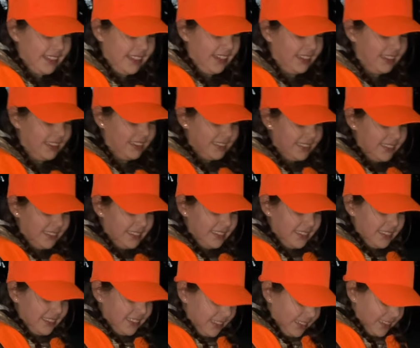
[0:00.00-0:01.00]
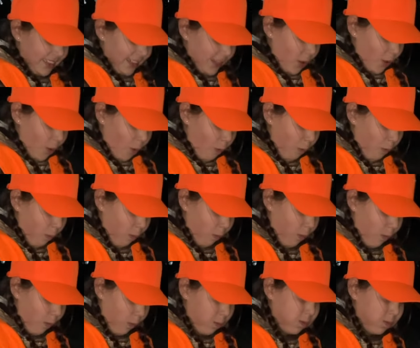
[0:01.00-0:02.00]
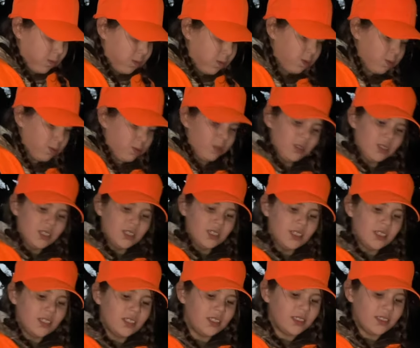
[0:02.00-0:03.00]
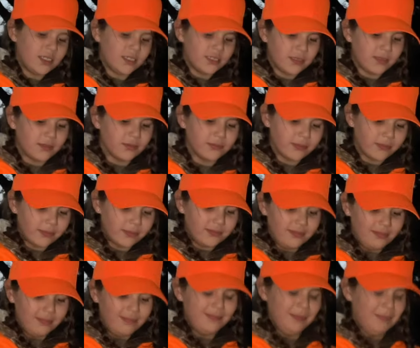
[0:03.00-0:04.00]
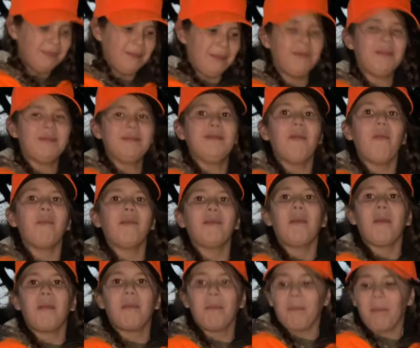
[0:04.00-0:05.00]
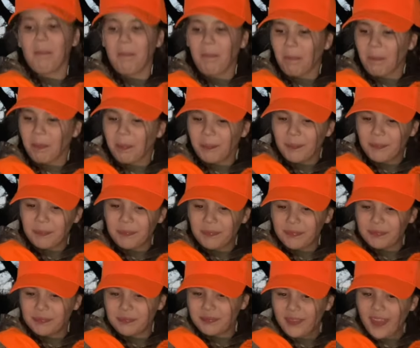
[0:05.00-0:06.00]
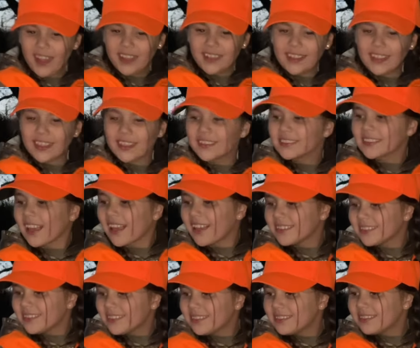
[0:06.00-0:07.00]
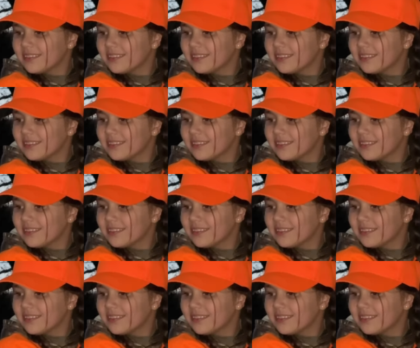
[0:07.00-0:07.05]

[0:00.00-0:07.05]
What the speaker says: Yeah, she got a rest, guys. And we actually picked her gun up, put it on the blind, and used it